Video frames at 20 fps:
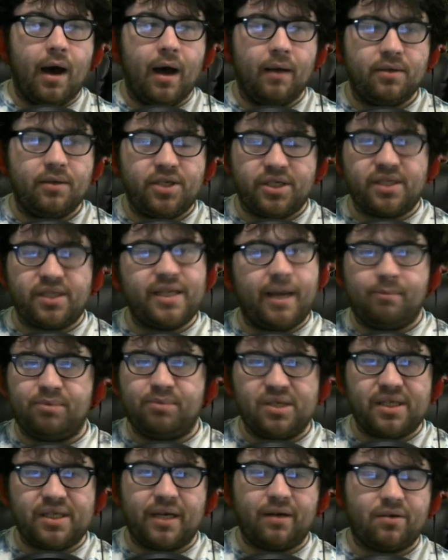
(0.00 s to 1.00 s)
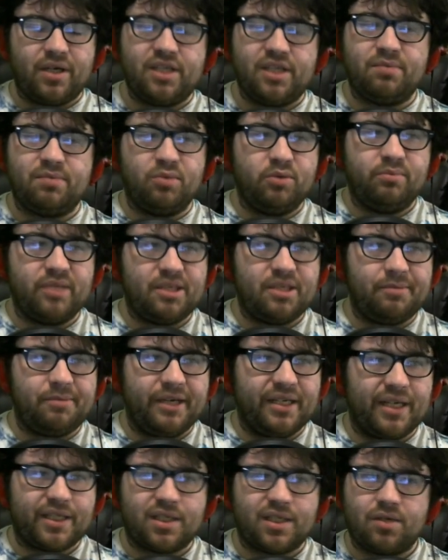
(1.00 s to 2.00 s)
just 10% increased movement speed.
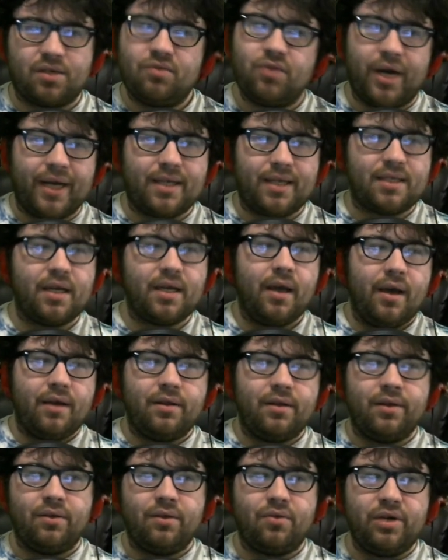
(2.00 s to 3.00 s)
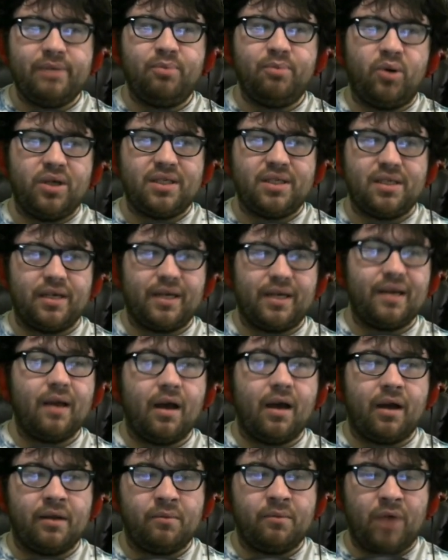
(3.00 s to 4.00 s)
That's great. Then 3 points in
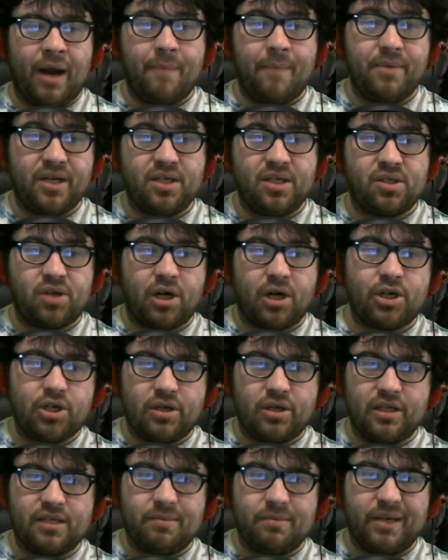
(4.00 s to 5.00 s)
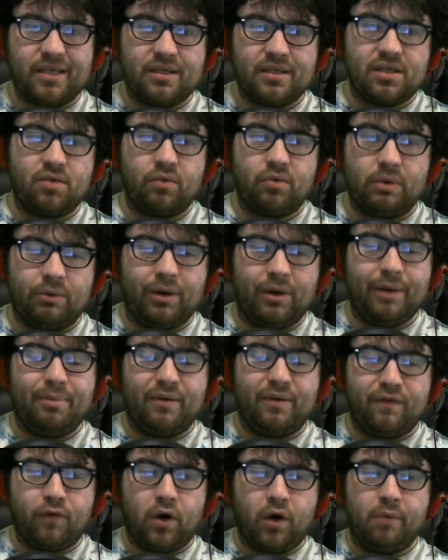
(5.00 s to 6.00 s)
a Rapid Destruction. This makes it so when we
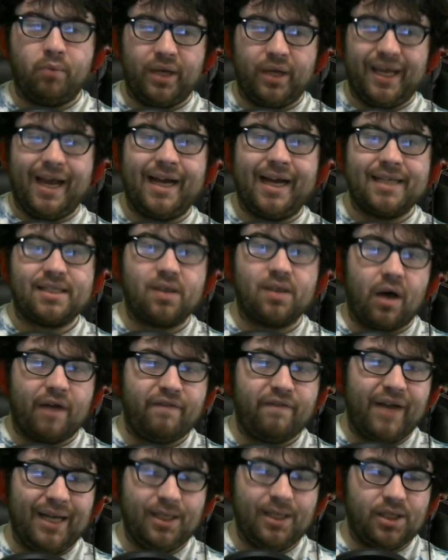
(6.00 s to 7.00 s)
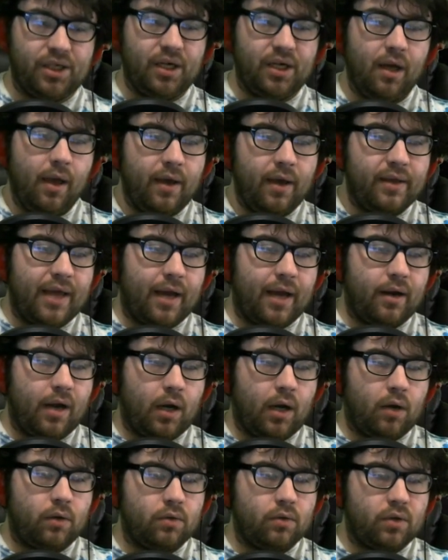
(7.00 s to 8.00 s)
Reperform, we cast a lot faster. That
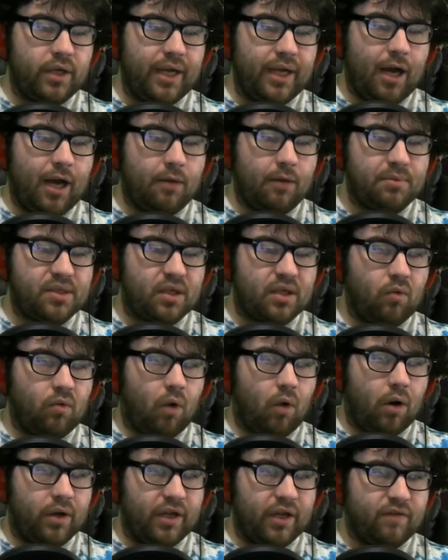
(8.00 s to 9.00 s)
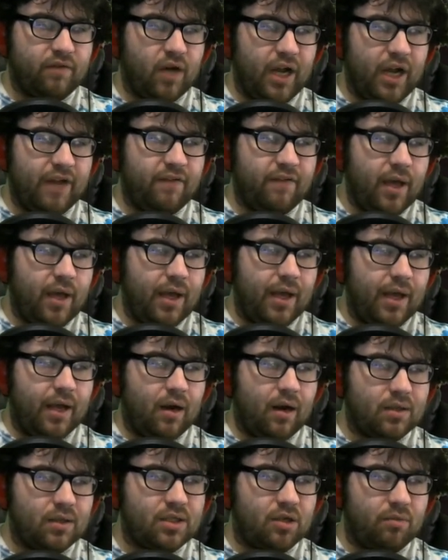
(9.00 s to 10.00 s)
not only helps the quality of life, it
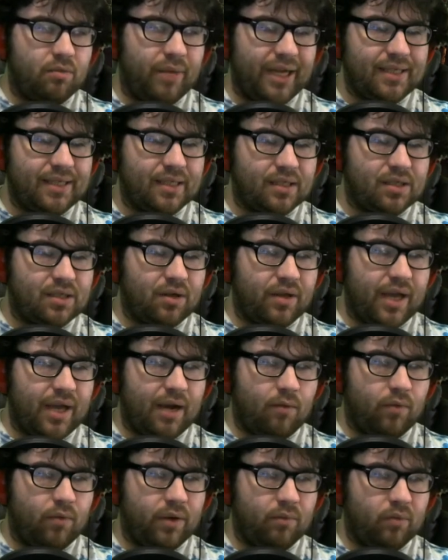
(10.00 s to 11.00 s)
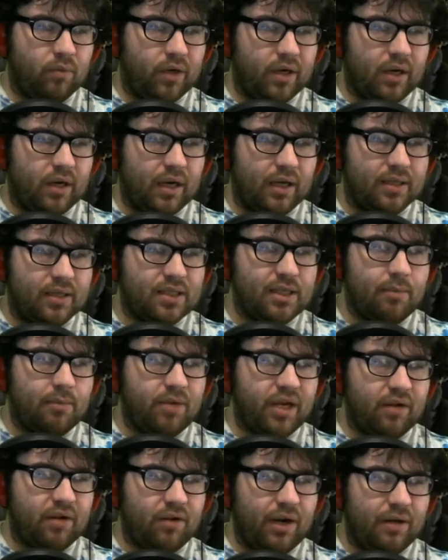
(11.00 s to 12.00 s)
also makes it so that when we're
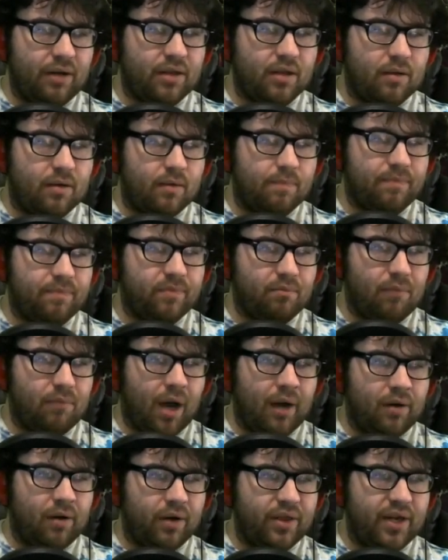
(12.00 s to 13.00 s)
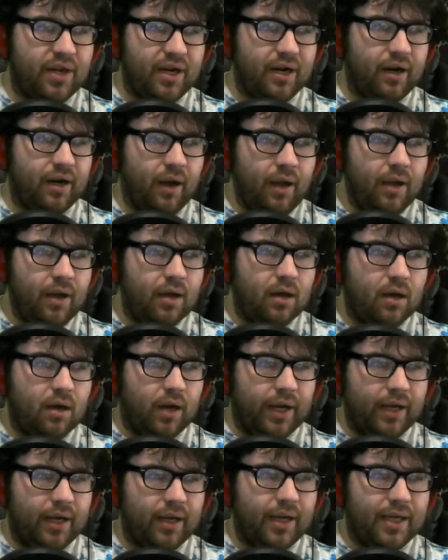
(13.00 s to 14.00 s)
summoning around the monolith here,
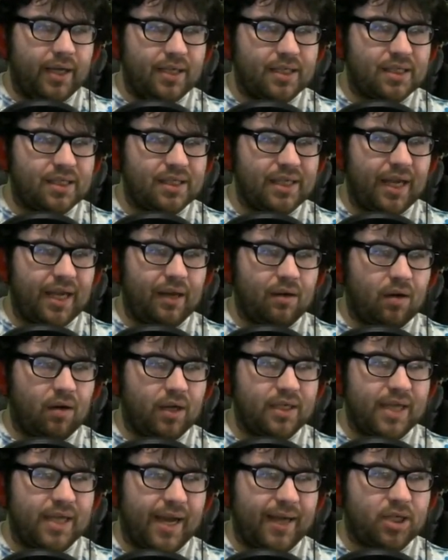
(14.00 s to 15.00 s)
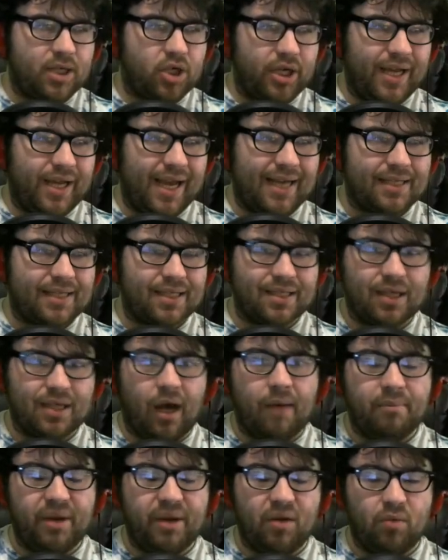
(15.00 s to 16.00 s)
like it doesn't take long to actually cast a
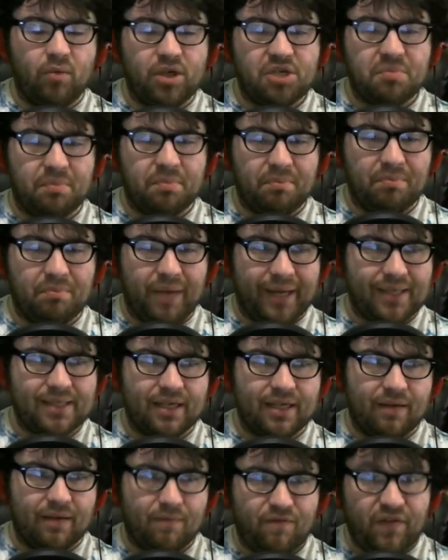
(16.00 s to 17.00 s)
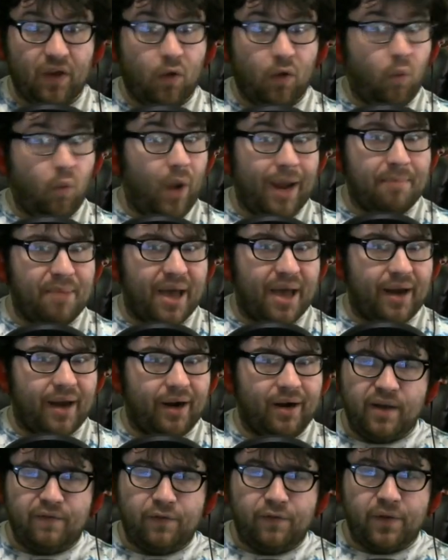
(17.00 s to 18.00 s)
zombie, which makes it feel way
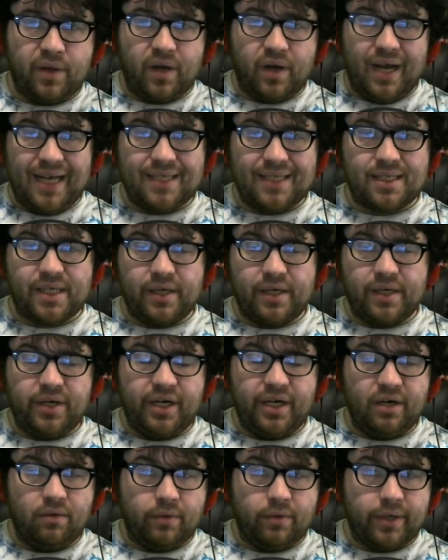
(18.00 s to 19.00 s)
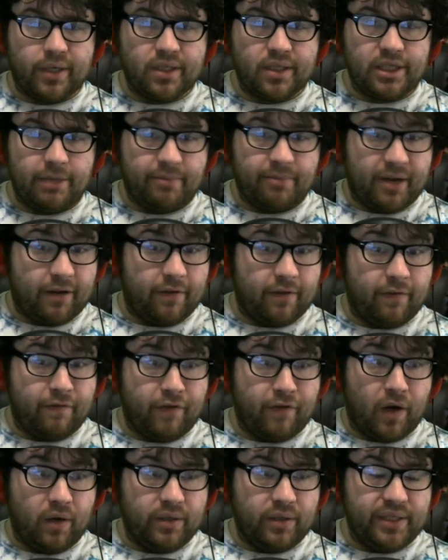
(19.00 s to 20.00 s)
better. And for the last skill here, we're going to talk about
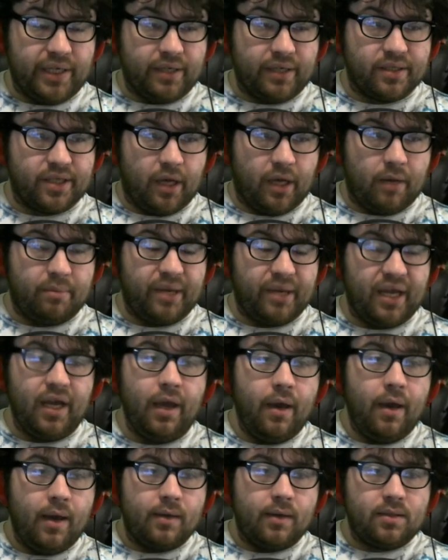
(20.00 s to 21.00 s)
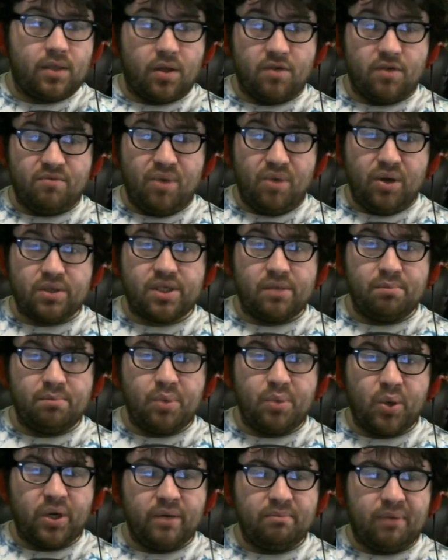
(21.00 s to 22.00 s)
Volatile Zombie. So the most
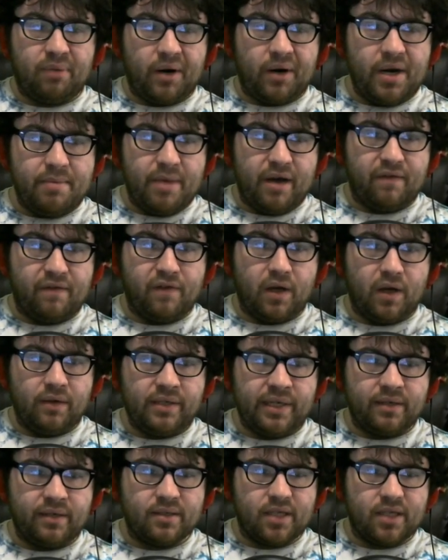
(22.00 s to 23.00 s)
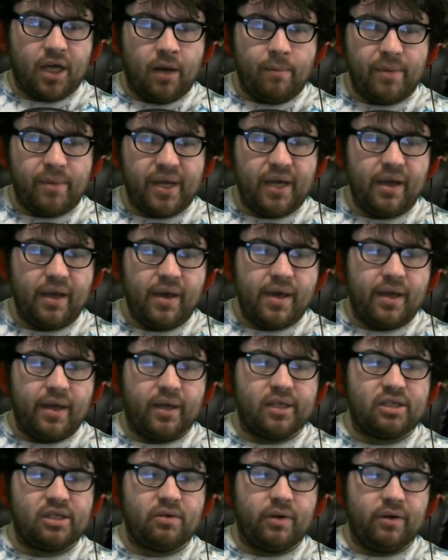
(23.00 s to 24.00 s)
important part about Volatile Zombie
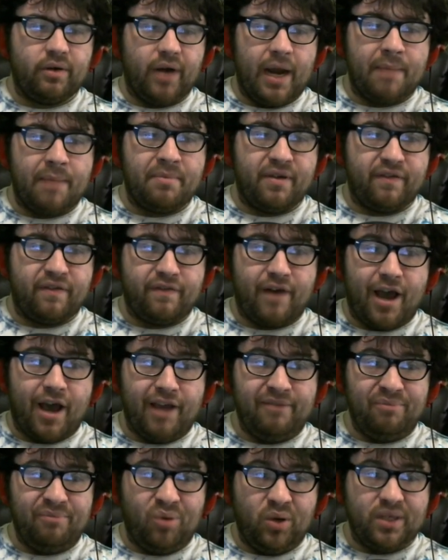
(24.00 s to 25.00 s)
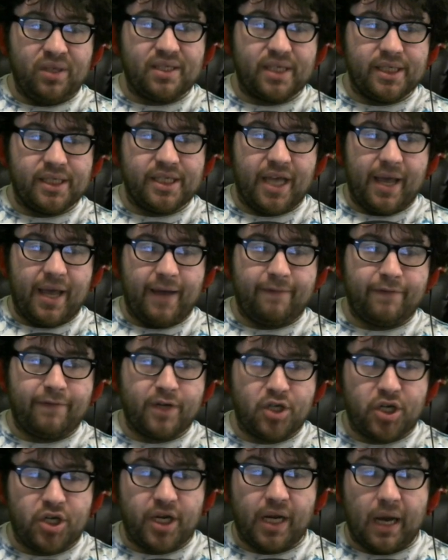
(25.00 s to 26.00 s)
is we grab the 5 points into
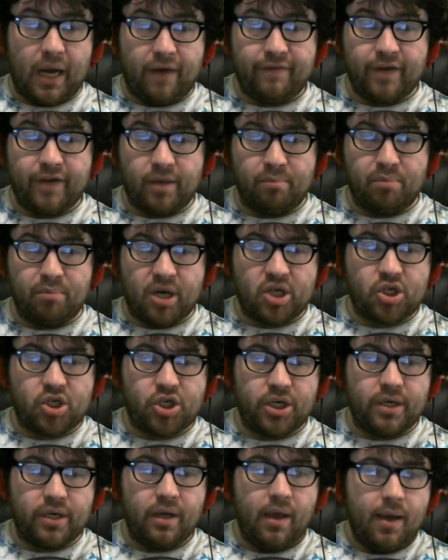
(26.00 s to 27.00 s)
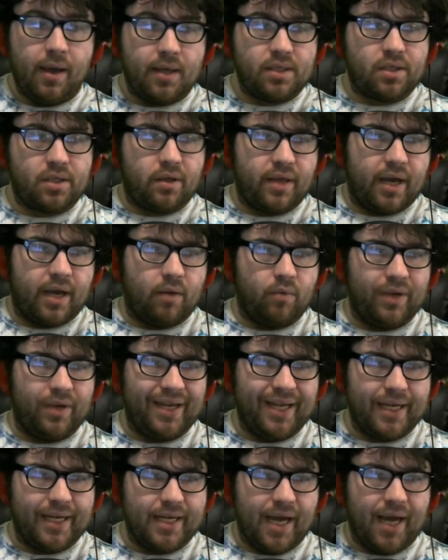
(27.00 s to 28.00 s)
Effigy of Combustion, so that when
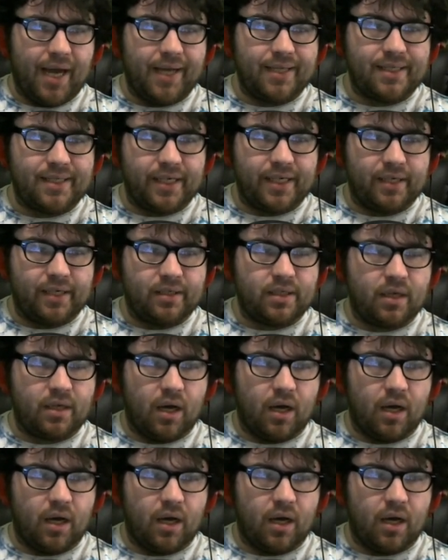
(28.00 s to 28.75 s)
he dies, he's